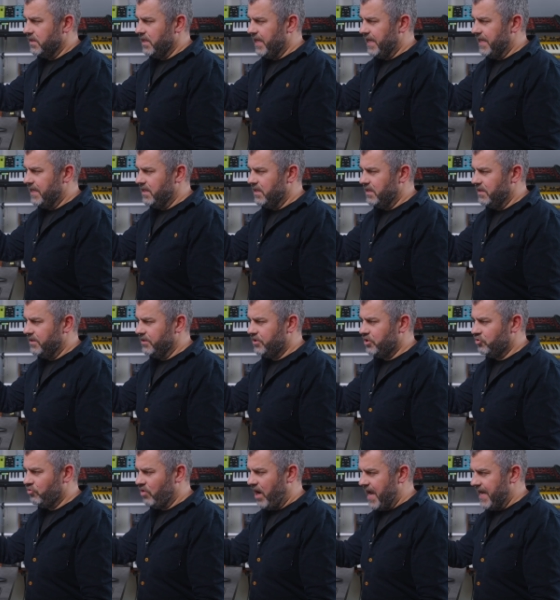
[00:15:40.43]
in the
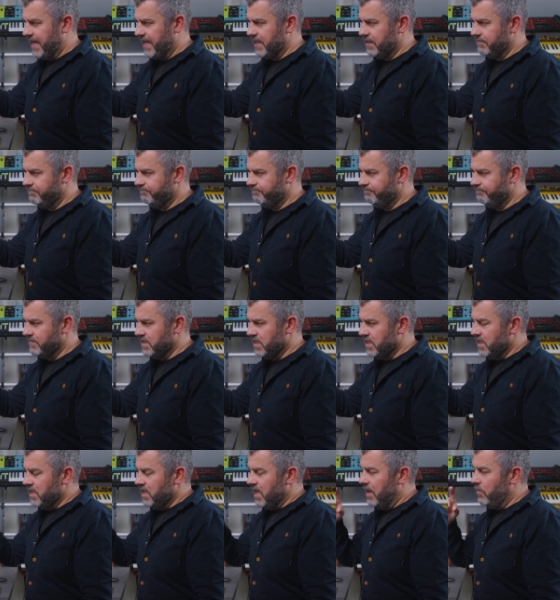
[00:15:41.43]
track.
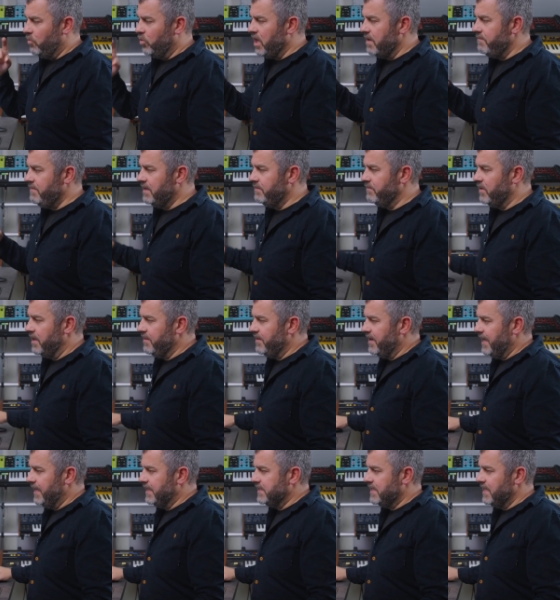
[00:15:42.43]
And what I mean by
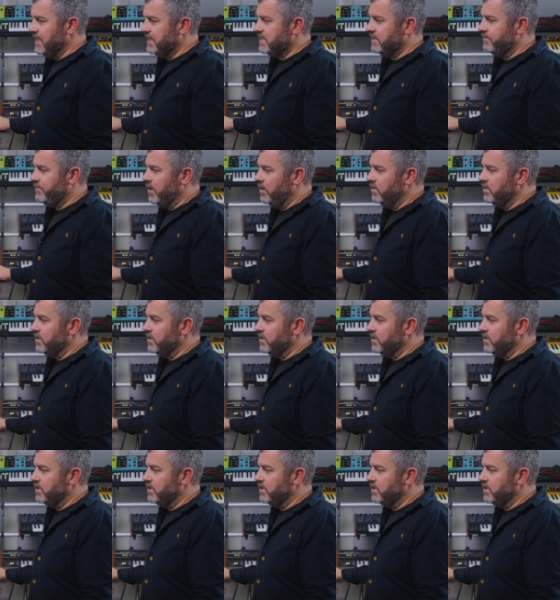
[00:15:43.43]
that is, let's suppose